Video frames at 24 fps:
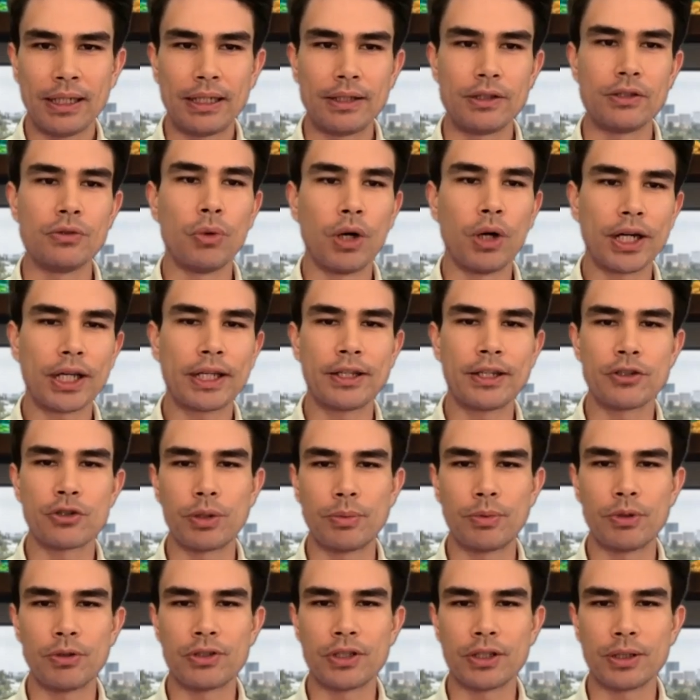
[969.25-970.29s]
You want to
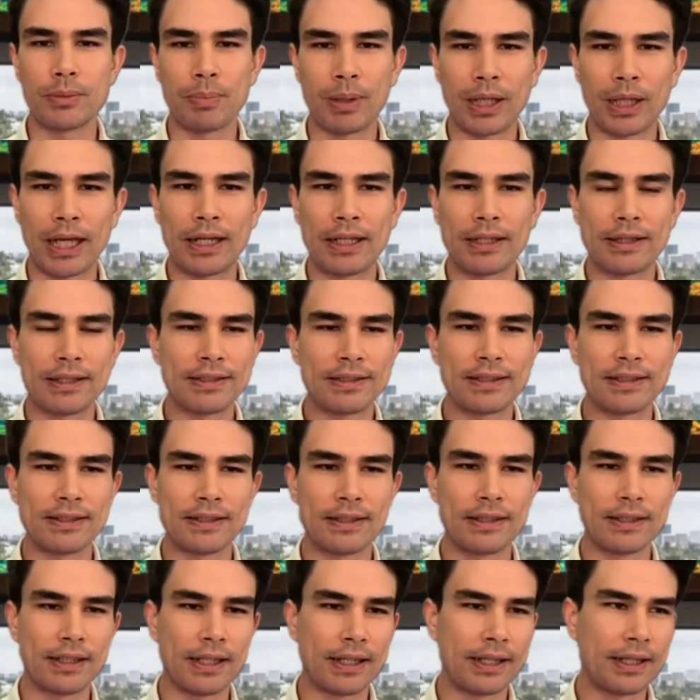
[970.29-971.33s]
contribute to the planet. This
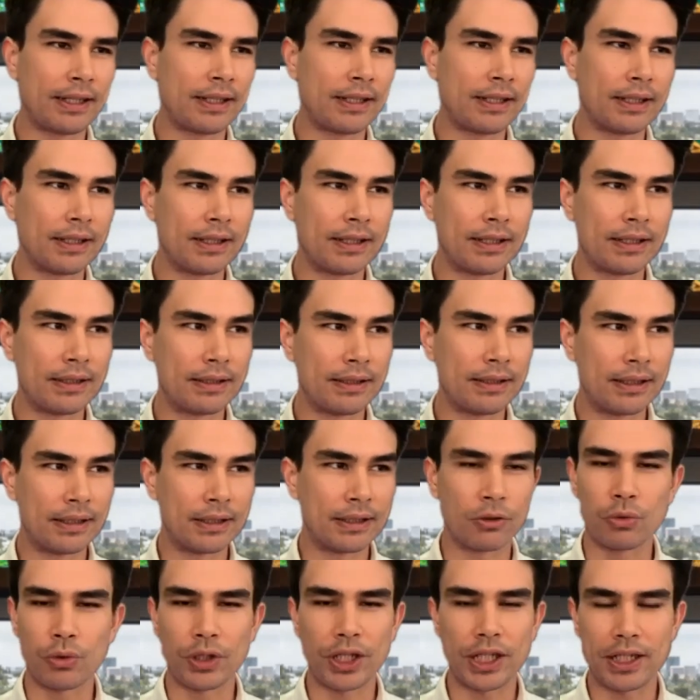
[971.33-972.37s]
isn't like a, a
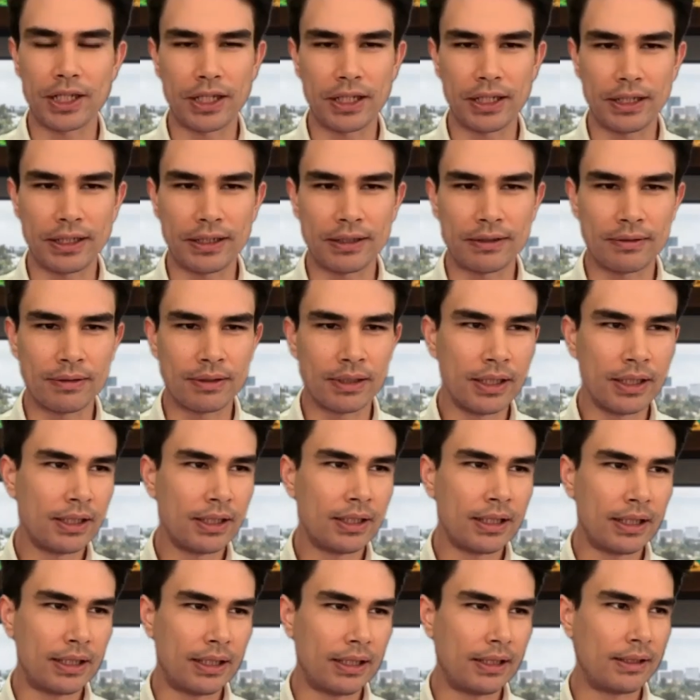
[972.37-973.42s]
greedy
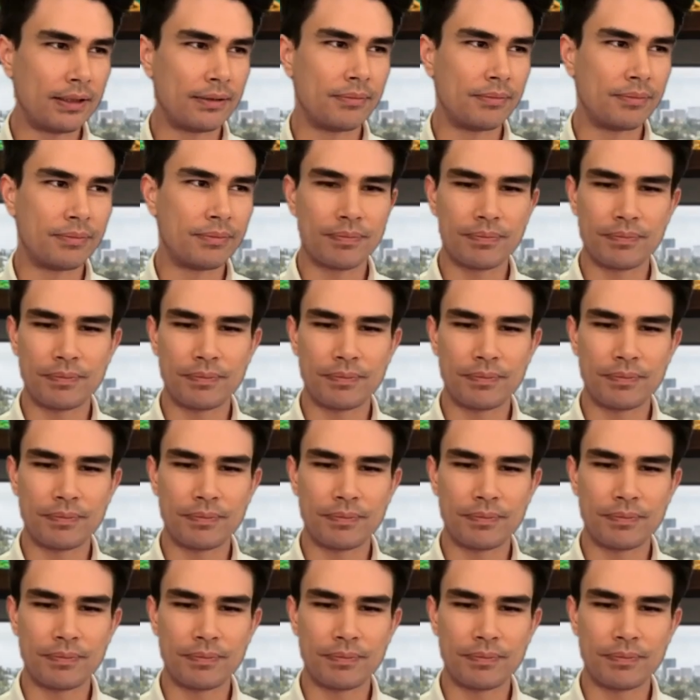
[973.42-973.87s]
uh,